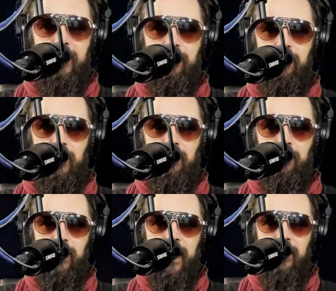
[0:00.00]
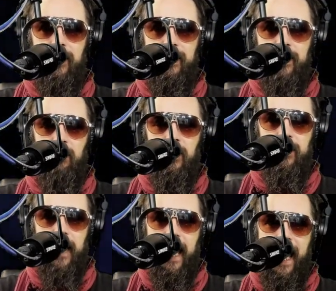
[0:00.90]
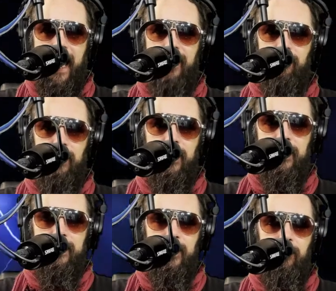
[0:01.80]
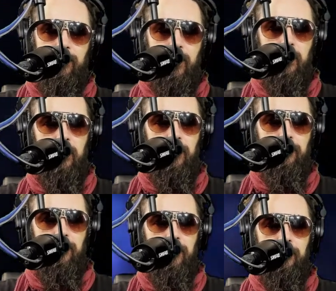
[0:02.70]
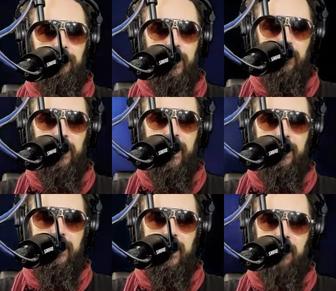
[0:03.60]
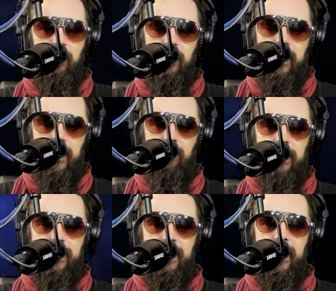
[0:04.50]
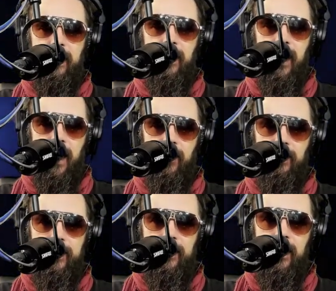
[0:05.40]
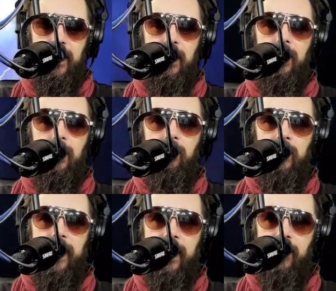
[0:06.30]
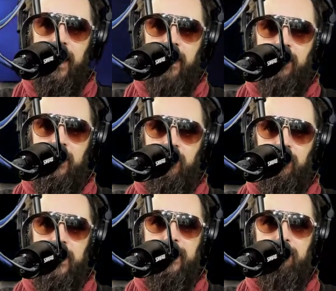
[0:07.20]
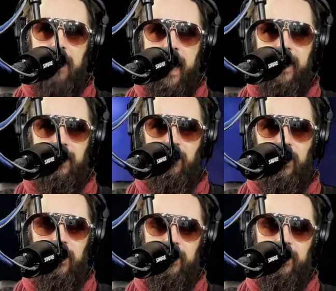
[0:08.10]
form of allowing someone to have some form of visual entertainment when they came to stay at our house without having to risk passwords